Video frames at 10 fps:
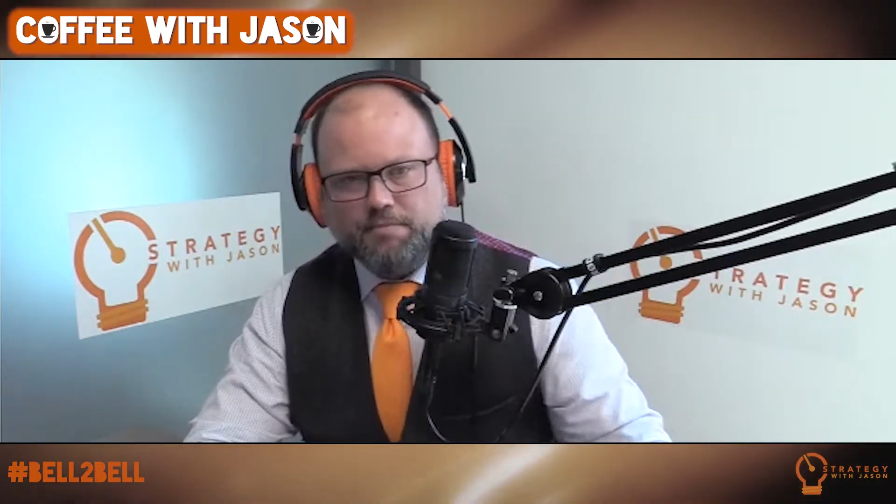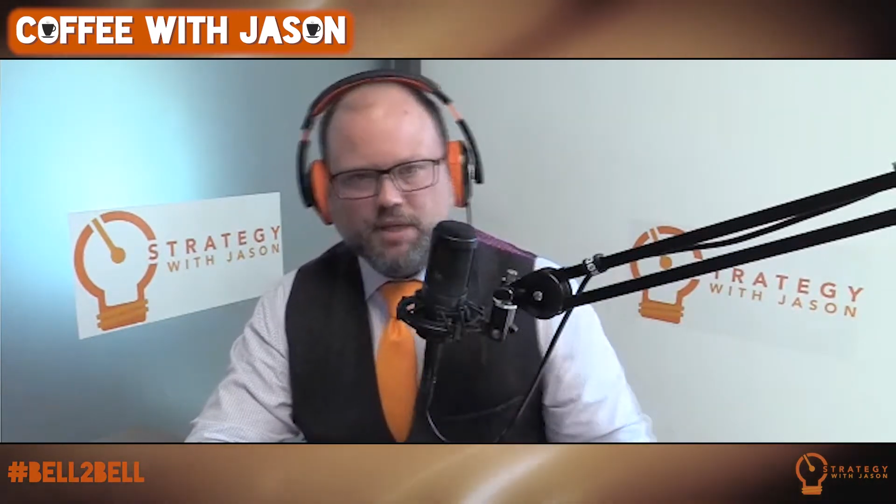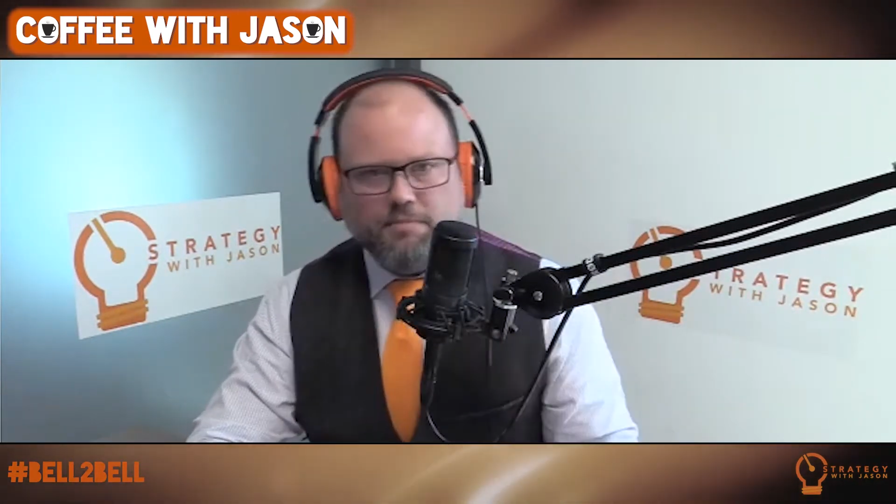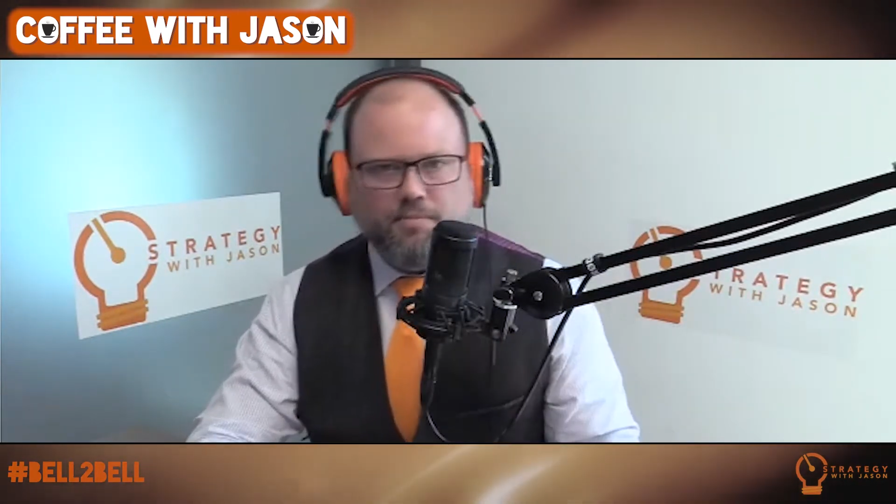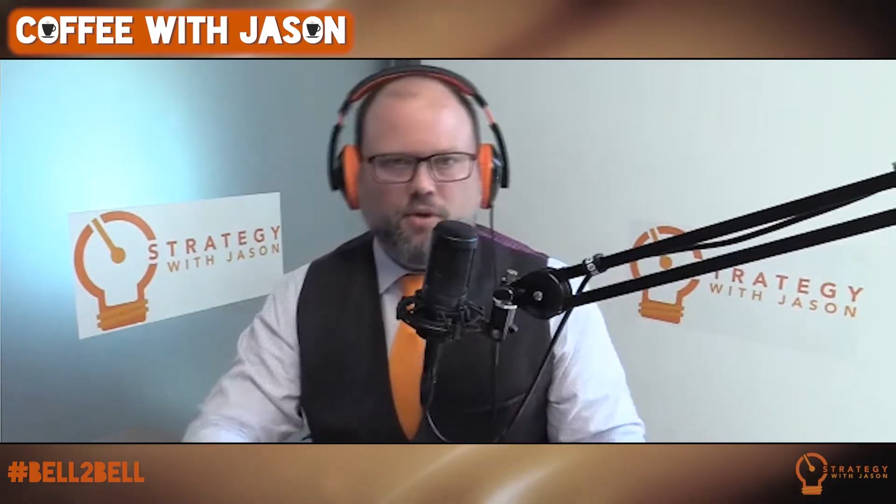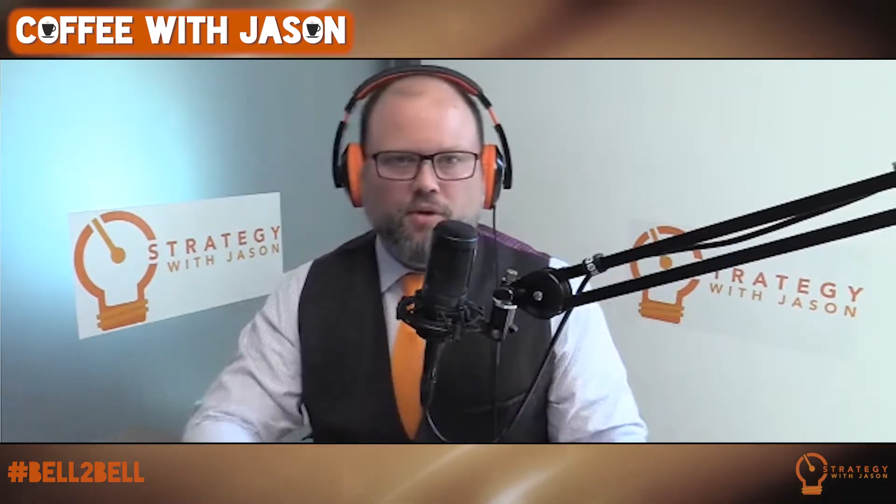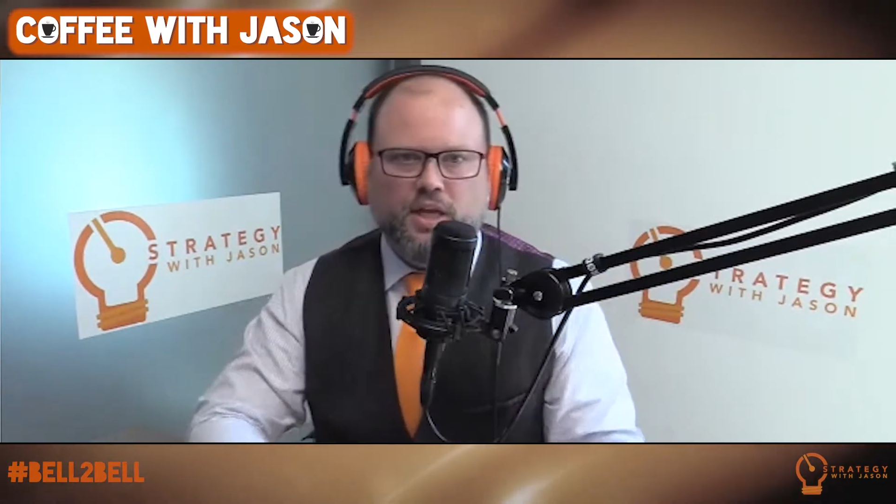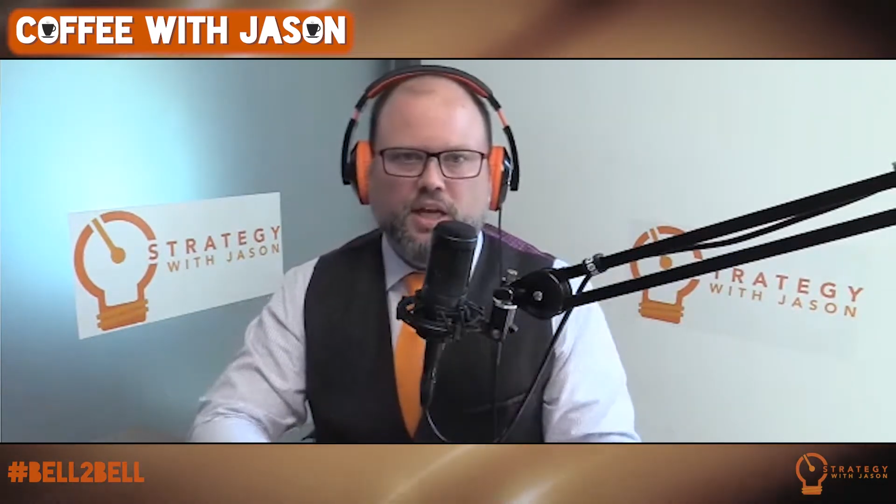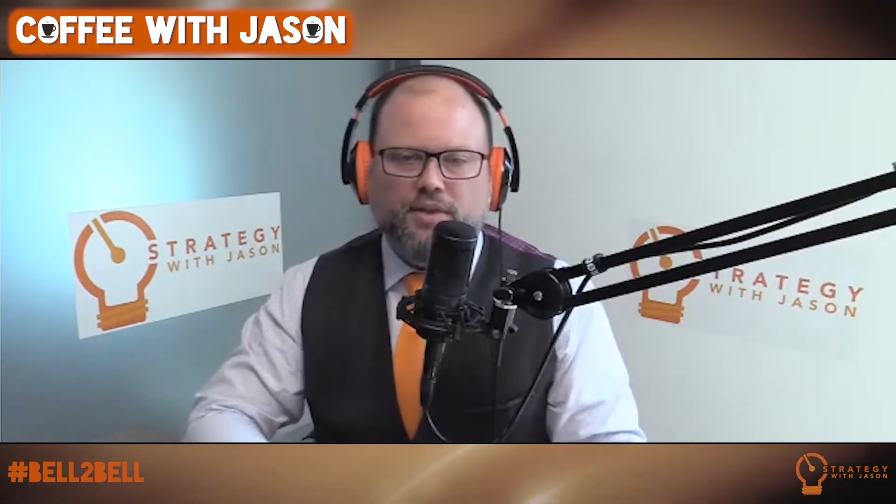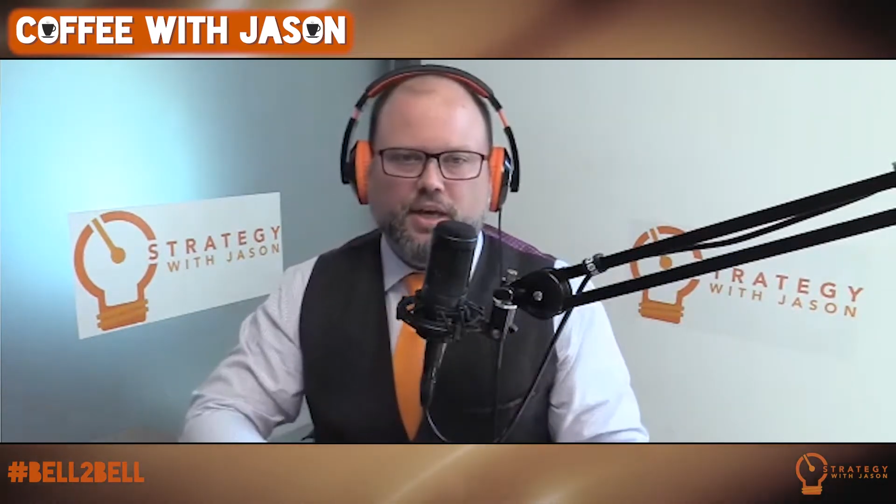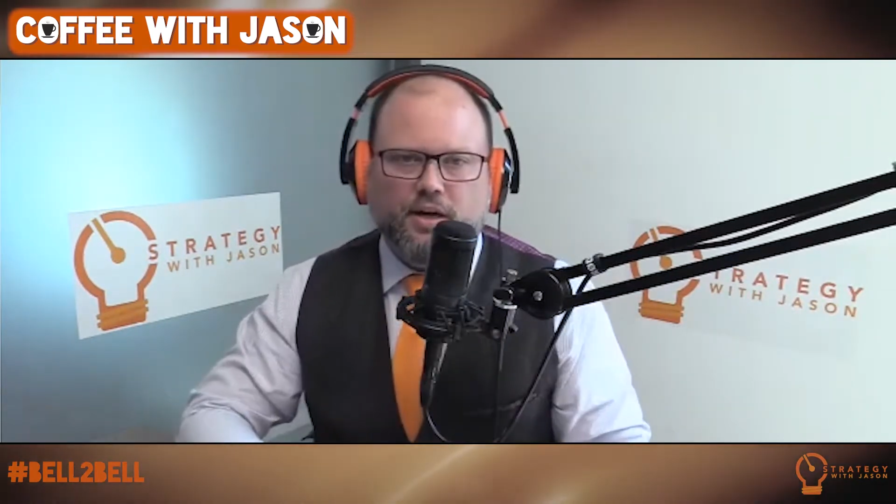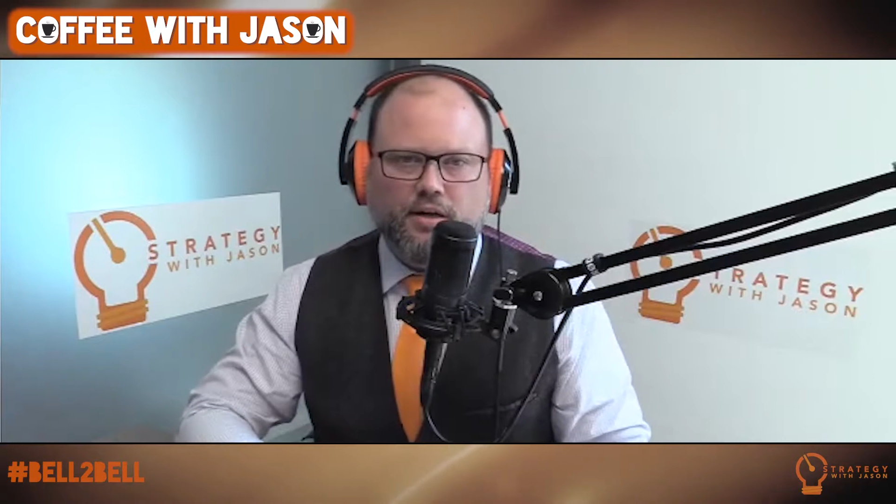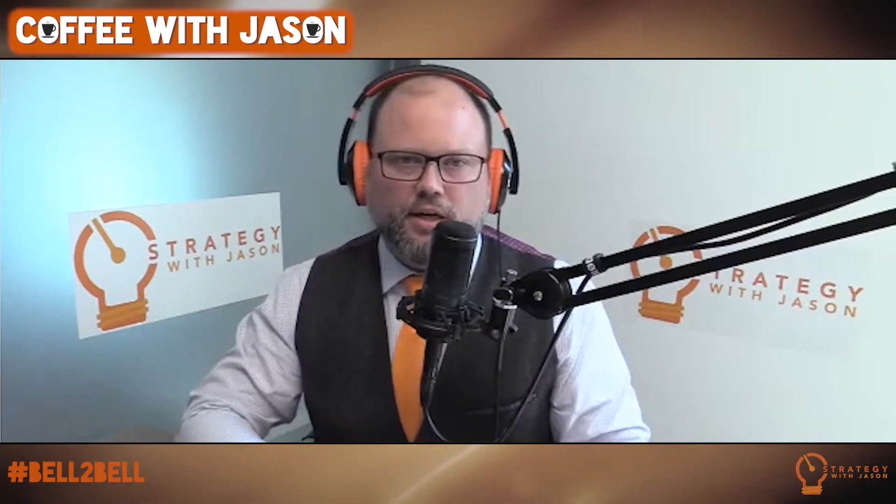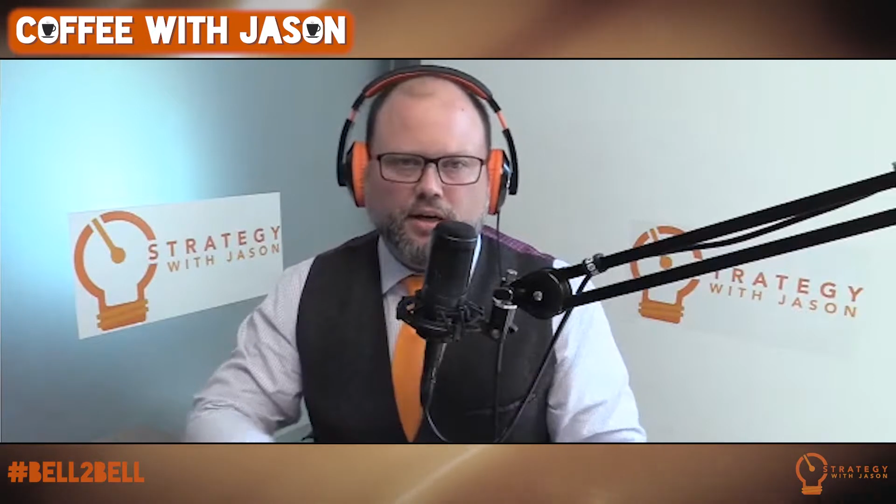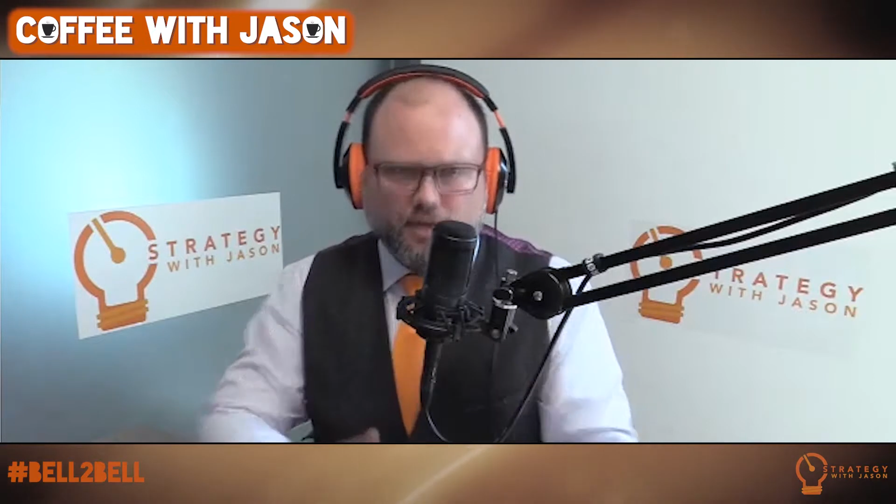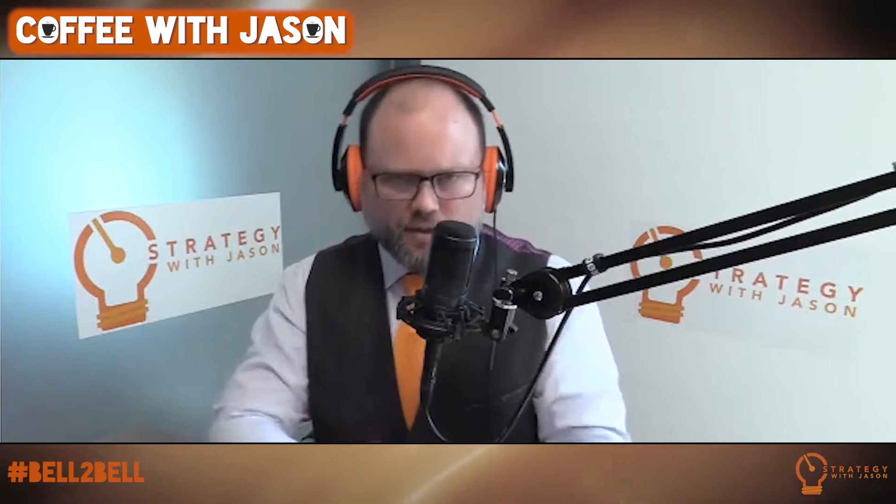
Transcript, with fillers: people that are, are,